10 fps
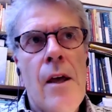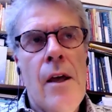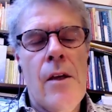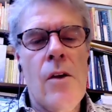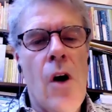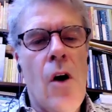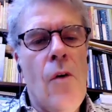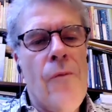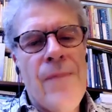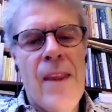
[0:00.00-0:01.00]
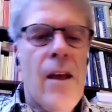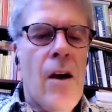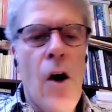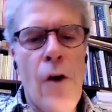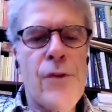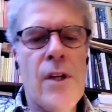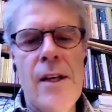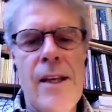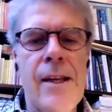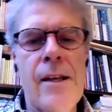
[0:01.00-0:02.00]
you know, often
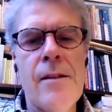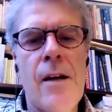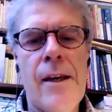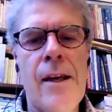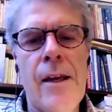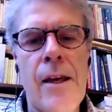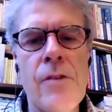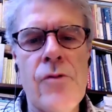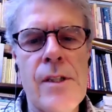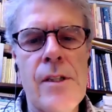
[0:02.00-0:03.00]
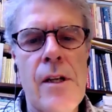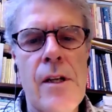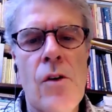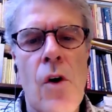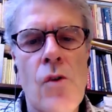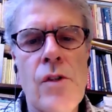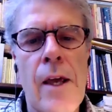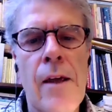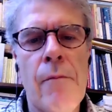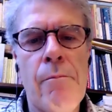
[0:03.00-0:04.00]
leaders are getting interested in
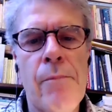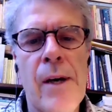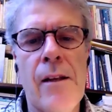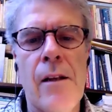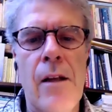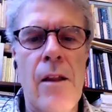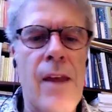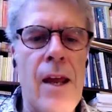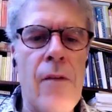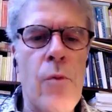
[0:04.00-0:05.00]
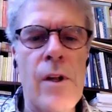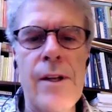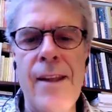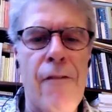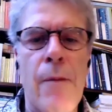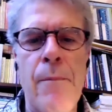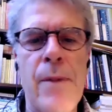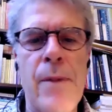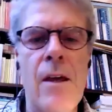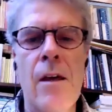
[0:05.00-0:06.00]
coaching, but they will never
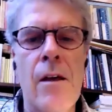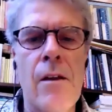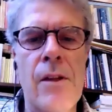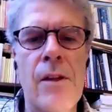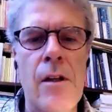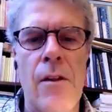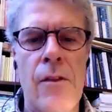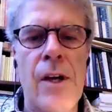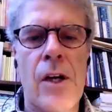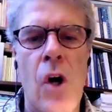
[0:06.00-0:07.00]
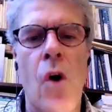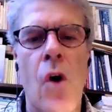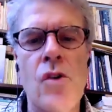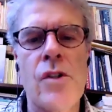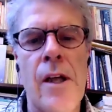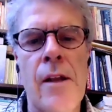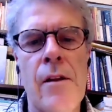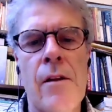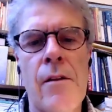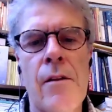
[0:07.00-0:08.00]
be the coach
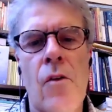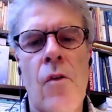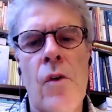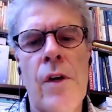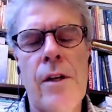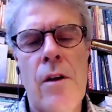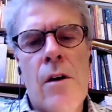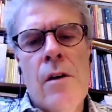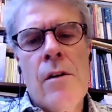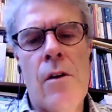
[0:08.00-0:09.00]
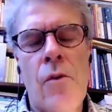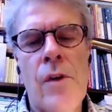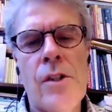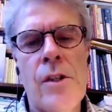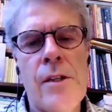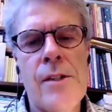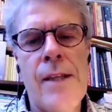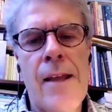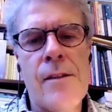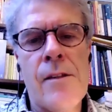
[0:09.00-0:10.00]
in the original
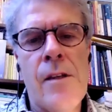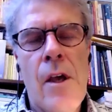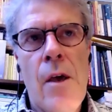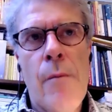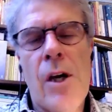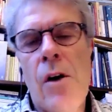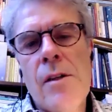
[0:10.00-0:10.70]
sense, because